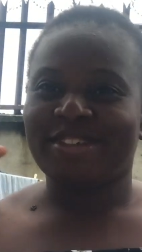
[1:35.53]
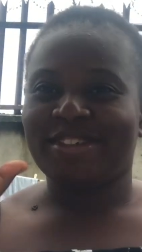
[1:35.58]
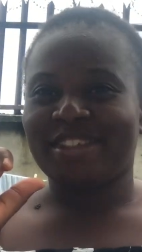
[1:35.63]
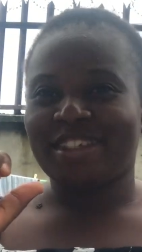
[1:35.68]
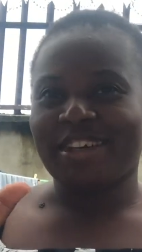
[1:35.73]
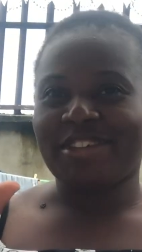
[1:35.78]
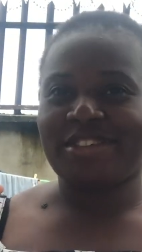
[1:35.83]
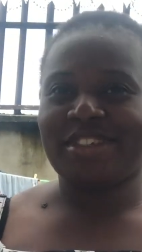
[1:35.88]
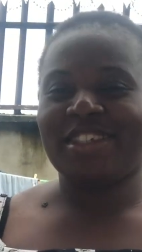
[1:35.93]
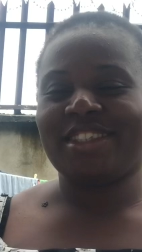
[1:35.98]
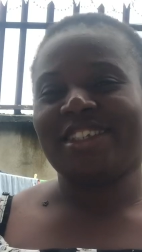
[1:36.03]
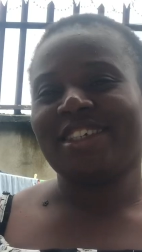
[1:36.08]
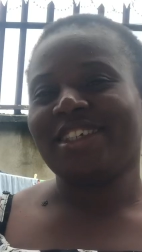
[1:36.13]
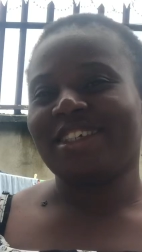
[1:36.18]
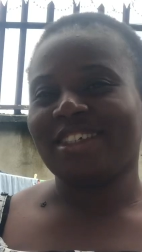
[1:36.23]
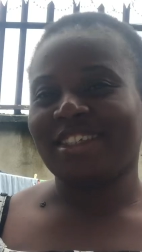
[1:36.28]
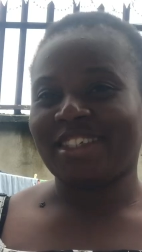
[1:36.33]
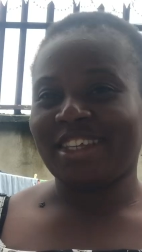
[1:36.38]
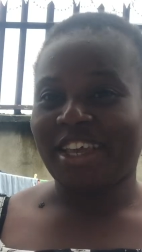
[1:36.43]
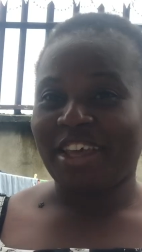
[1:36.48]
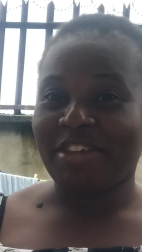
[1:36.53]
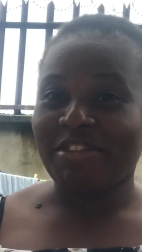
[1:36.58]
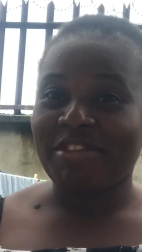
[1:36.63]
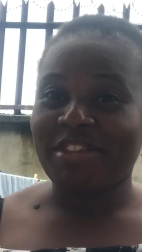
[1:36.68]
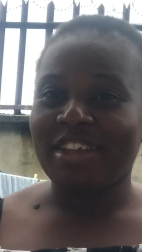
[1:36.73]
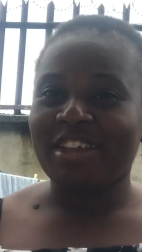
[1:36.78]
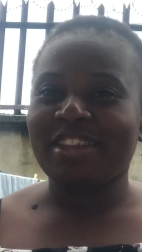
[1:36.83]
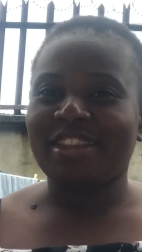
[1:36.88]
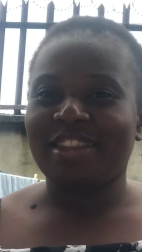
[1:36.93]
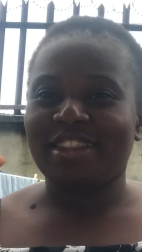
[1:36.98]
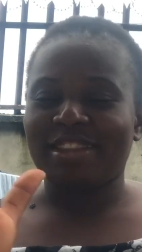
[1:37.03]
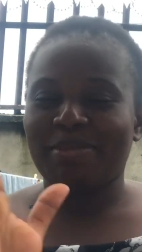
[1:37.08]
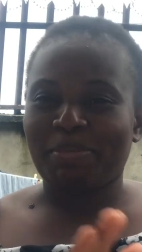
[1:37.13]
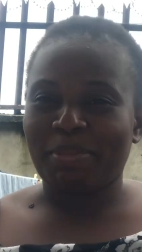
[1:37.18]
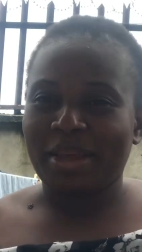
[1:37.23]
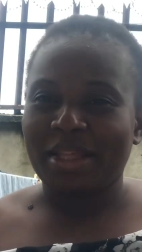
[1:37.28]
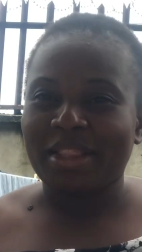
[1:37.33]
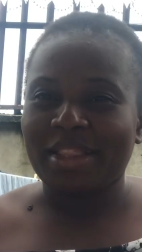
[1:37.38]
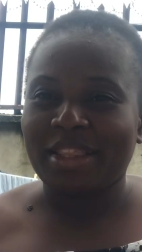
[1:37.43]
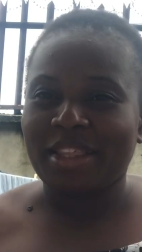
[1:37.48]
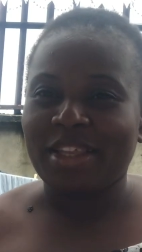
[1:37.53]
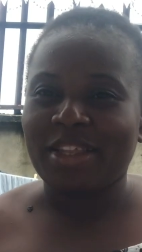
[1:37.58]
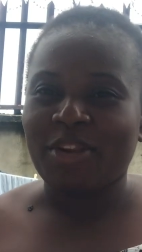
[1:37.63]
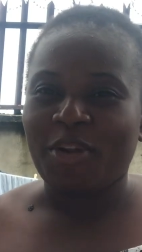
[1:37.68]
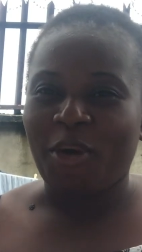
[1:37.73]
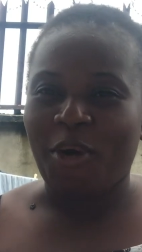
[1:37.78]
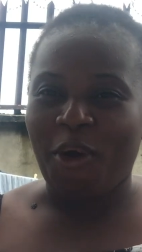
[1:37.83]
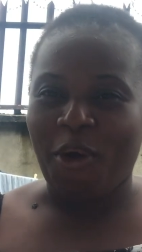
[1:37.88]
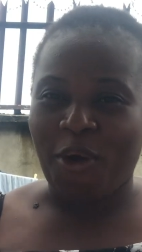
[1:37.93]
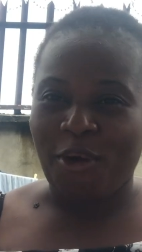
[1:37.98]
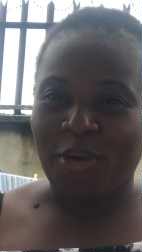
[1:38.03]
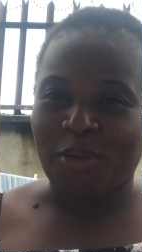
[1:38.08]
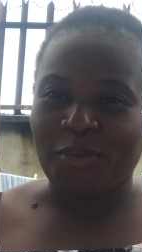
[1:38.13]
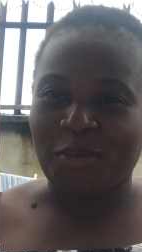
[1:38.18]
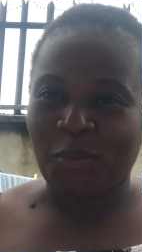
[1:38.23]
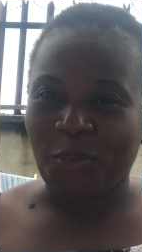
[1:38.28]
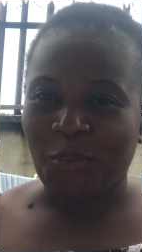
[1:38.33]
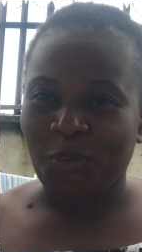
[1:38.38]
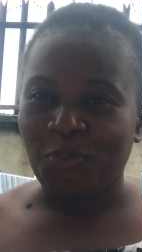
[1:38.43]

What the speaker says: good afternoon, good evening, depending on